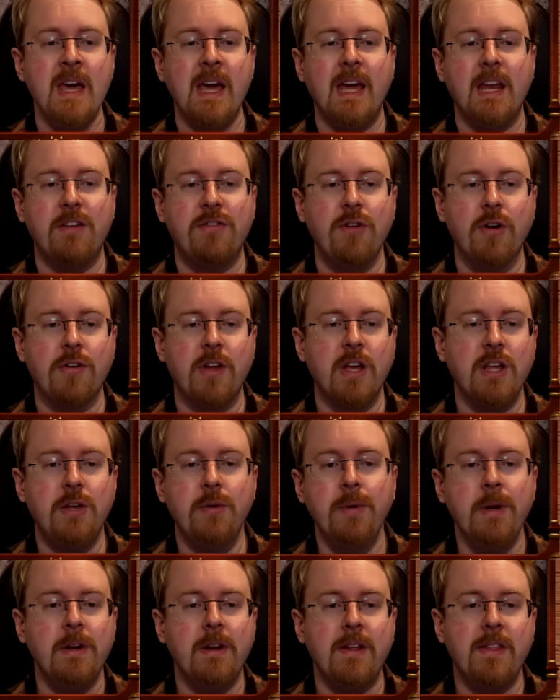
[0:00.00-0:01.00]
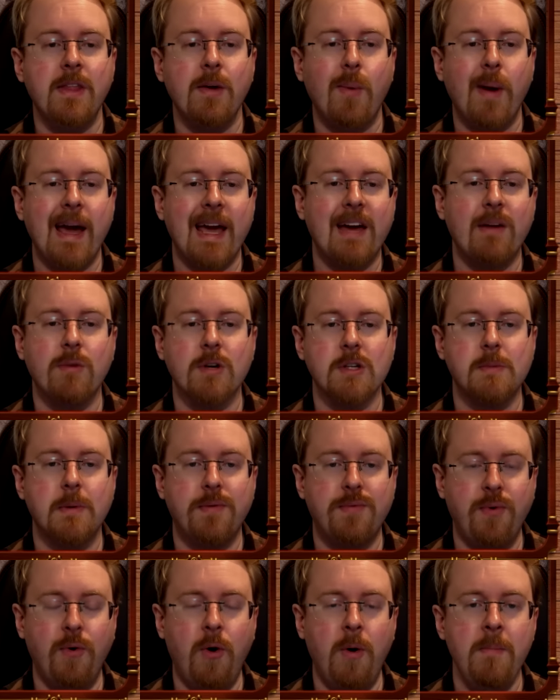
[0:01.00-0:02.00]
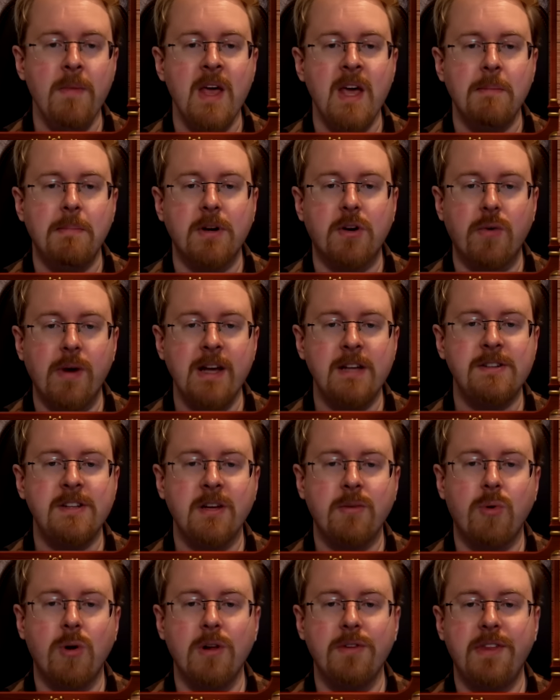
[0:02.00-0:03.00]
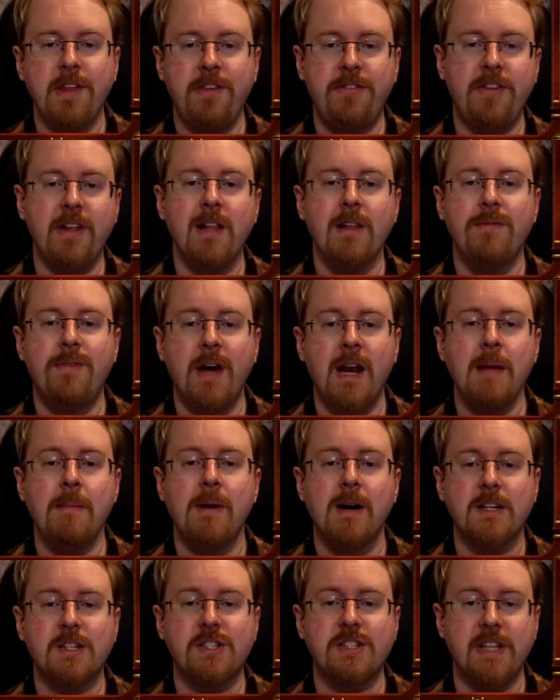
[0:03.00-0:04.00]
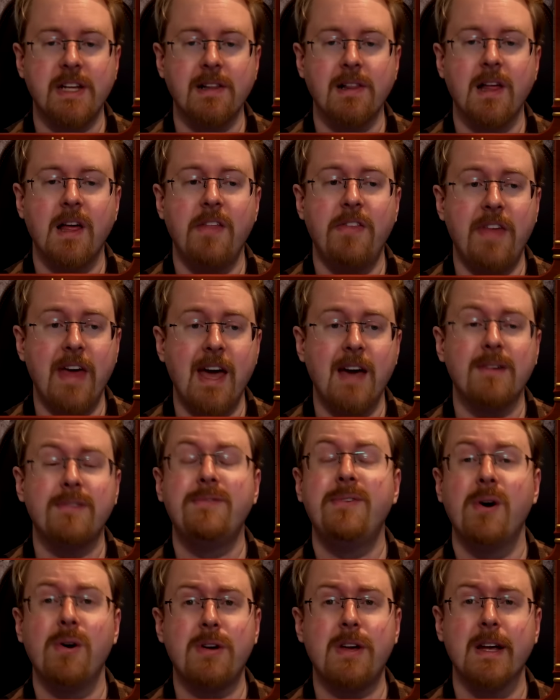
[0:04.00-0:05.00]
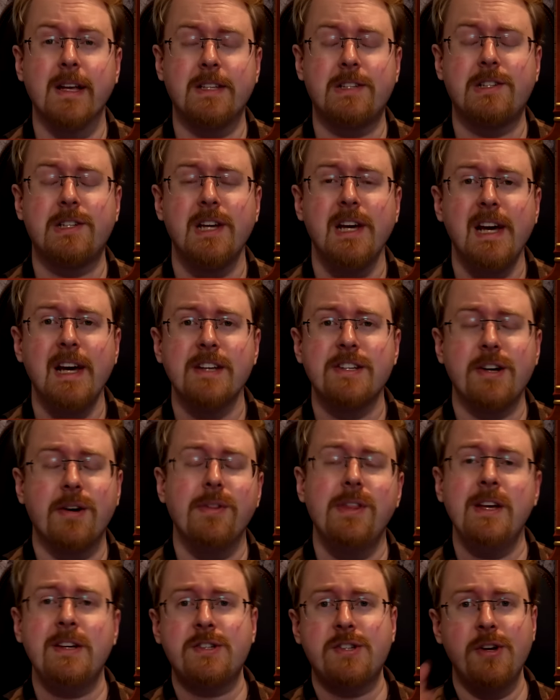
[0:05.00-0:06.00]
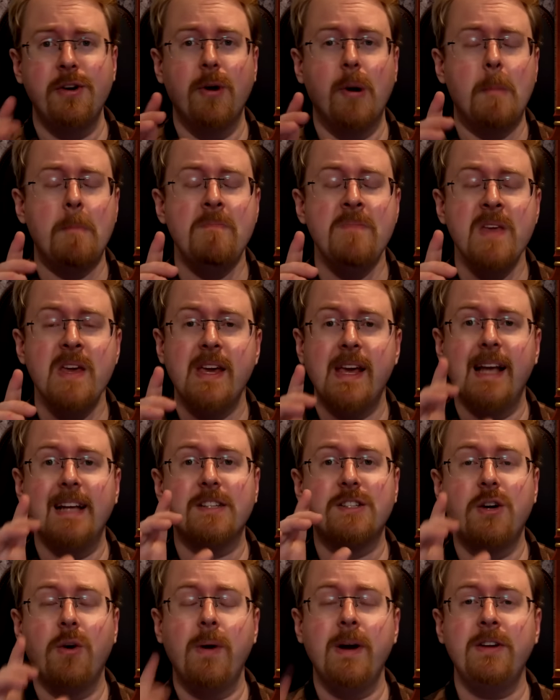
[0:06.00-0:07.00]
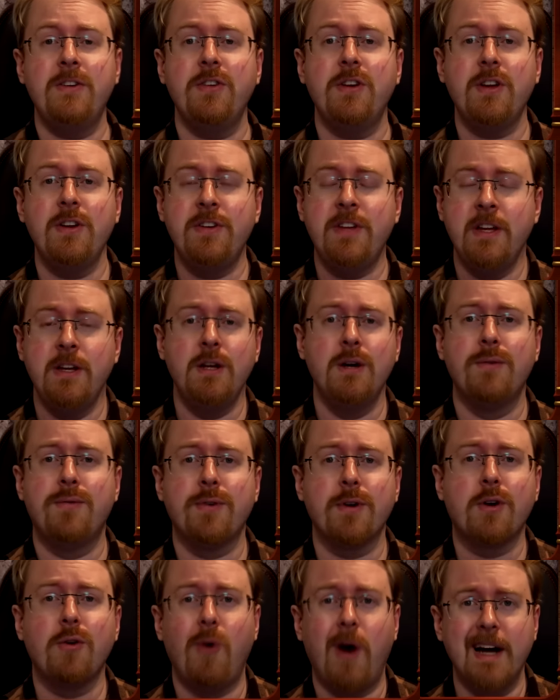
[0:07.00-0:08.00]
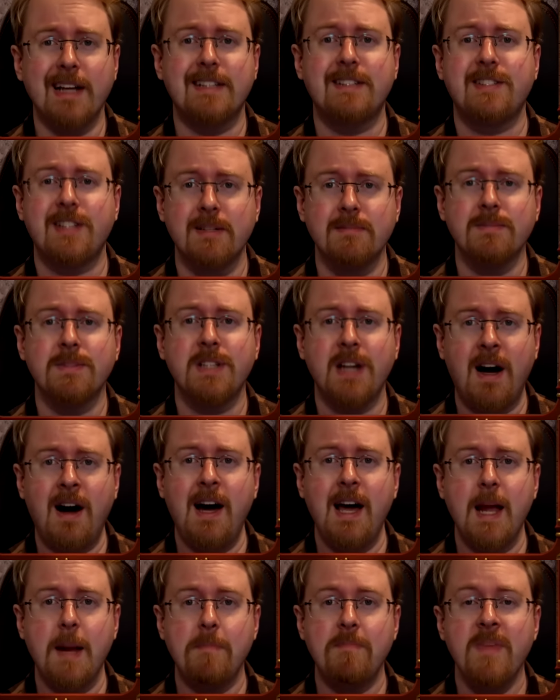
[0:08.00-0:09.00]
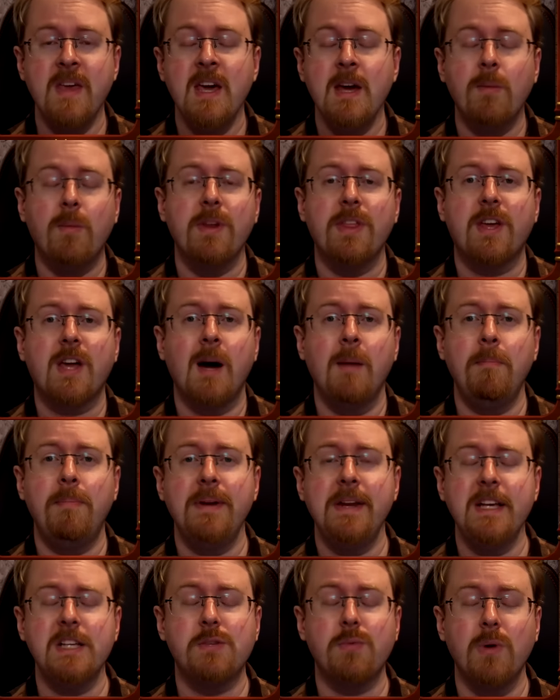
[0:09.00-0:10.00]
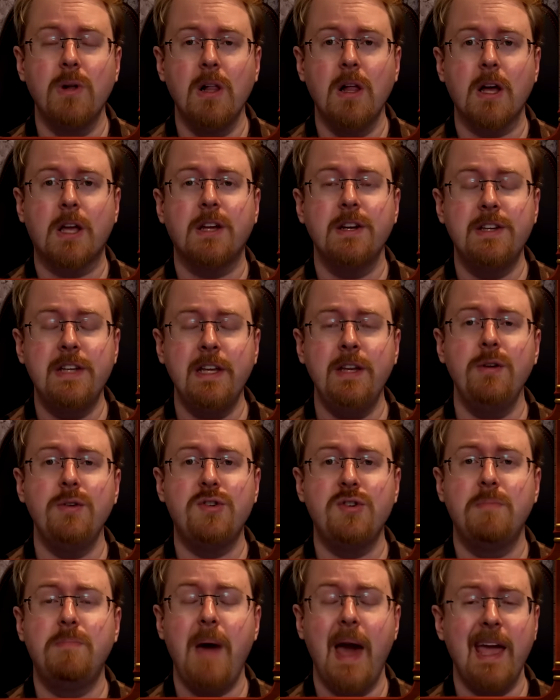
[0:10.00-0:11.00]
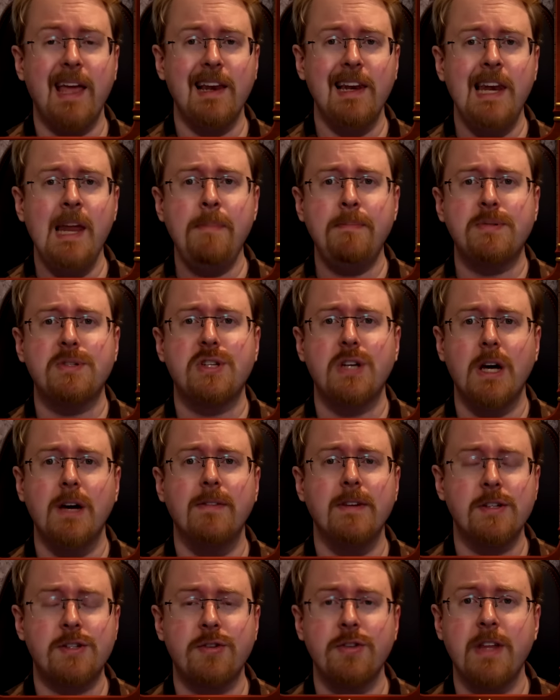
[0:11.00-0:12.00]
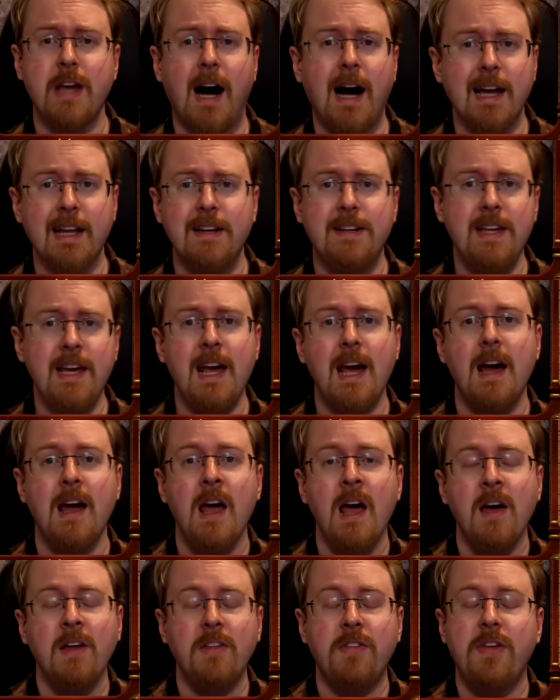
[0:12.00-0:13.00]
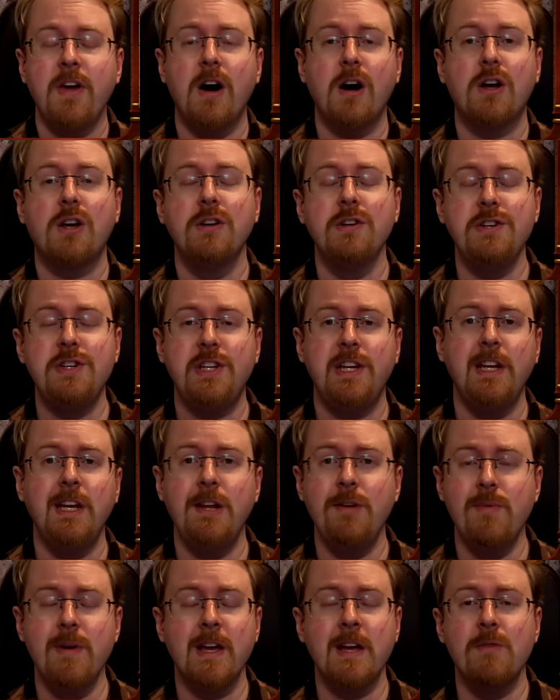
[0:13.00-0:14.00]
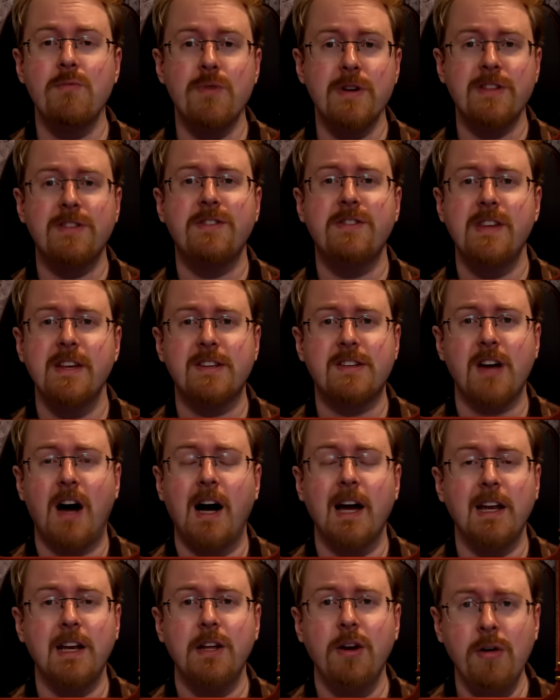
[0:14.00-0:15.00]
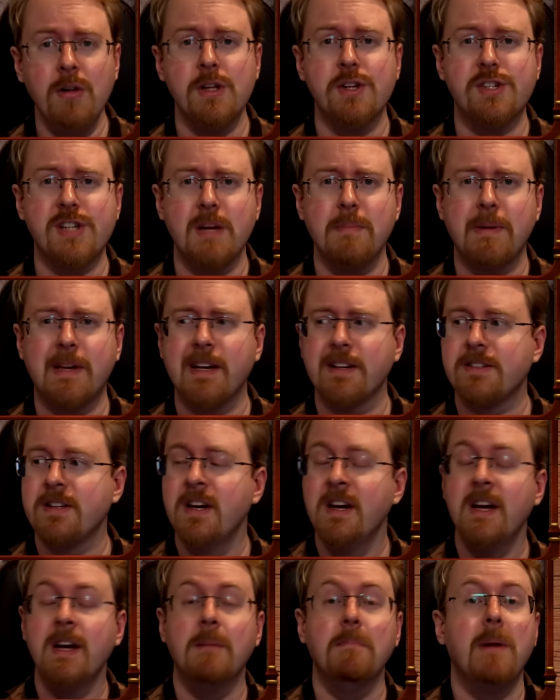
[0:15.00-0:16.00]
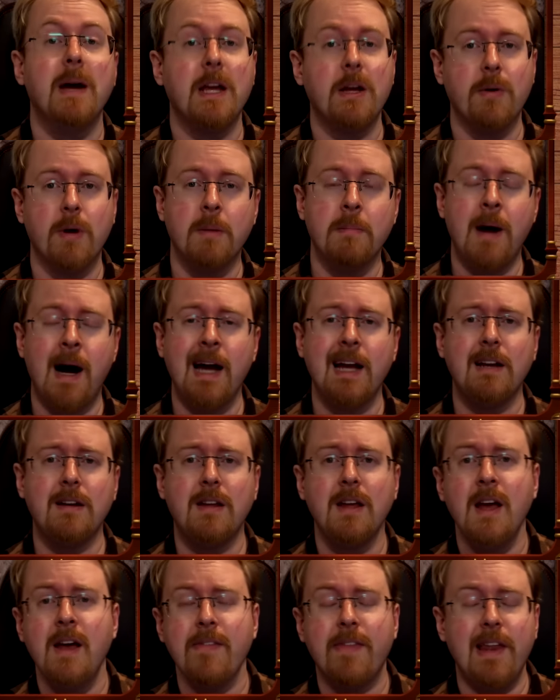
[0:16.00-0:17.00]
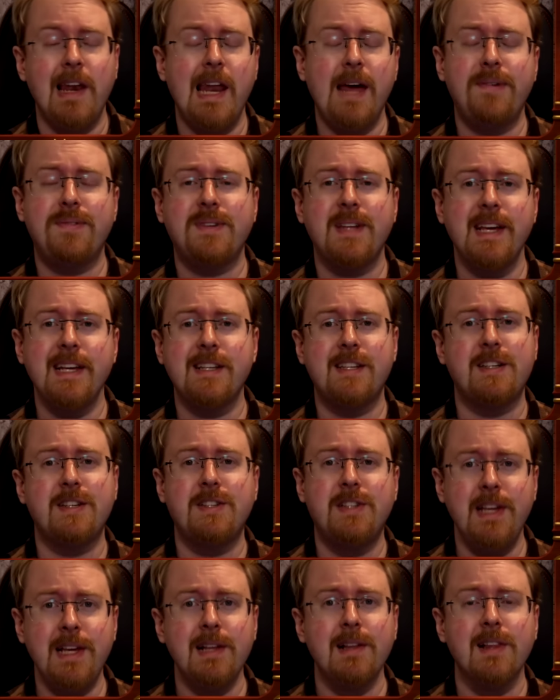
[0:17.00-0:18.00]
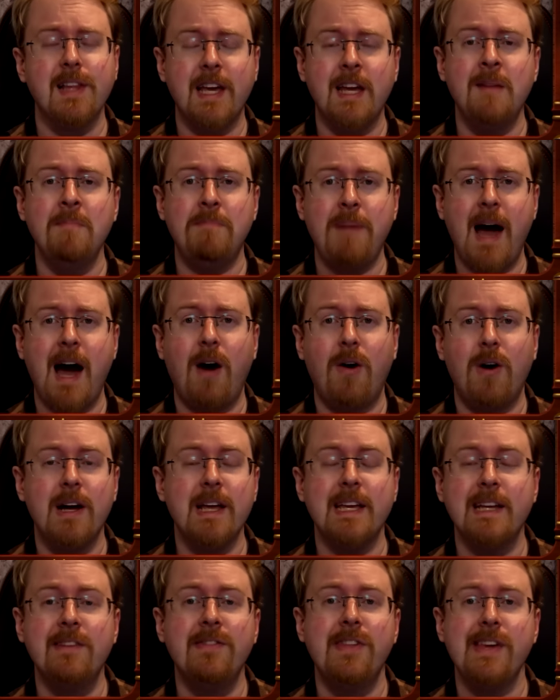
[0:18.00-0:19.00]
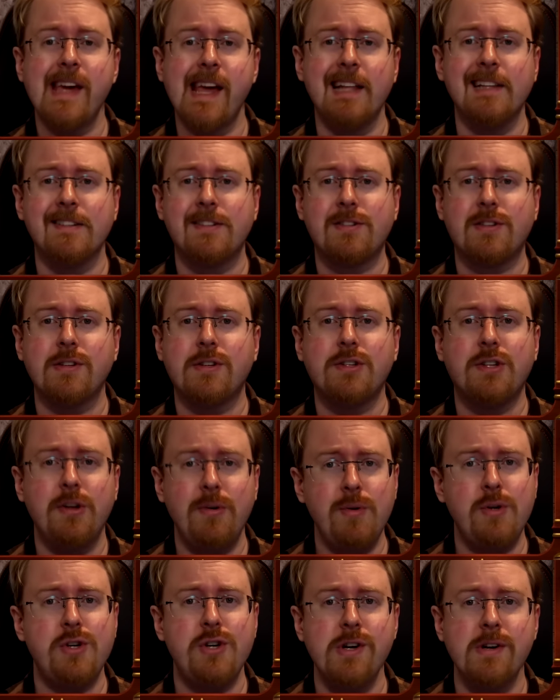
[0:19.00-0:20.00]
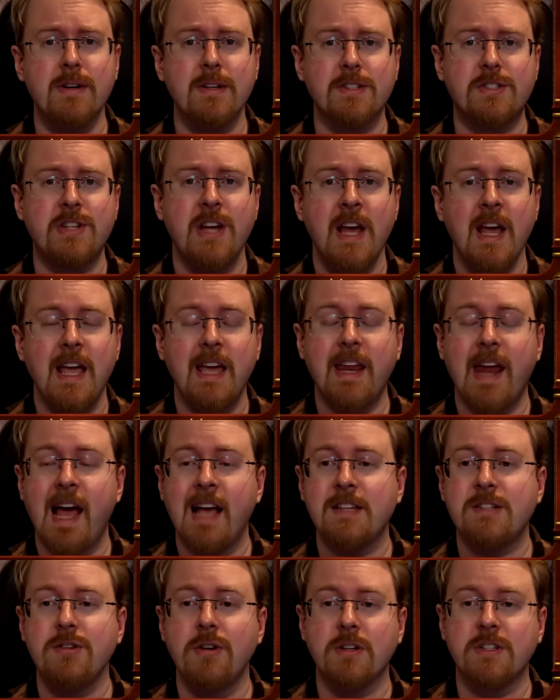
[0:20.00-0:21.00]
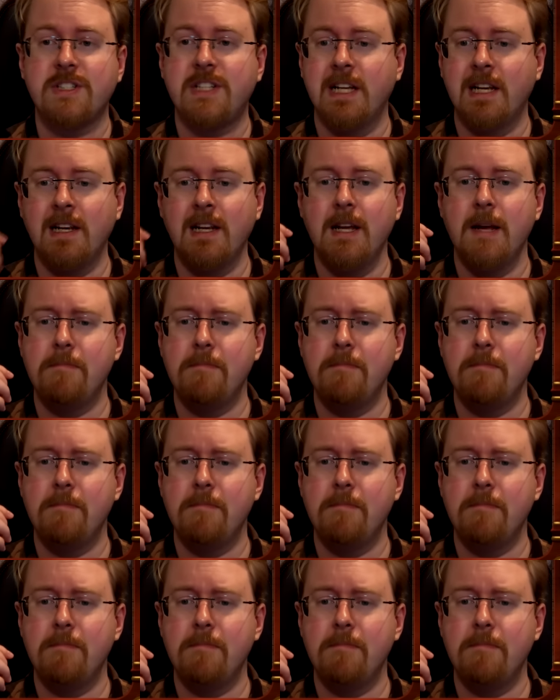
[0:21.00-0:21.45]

It is not a unit in the way it was before, but race and equality is still very much still their focus. So this too is going to continue for quite some time, where the companies will continue to pay lip service to the idea that they are continuing with this ideology, because bear you in mind, the left is still in power in the institutions. It has not suddenly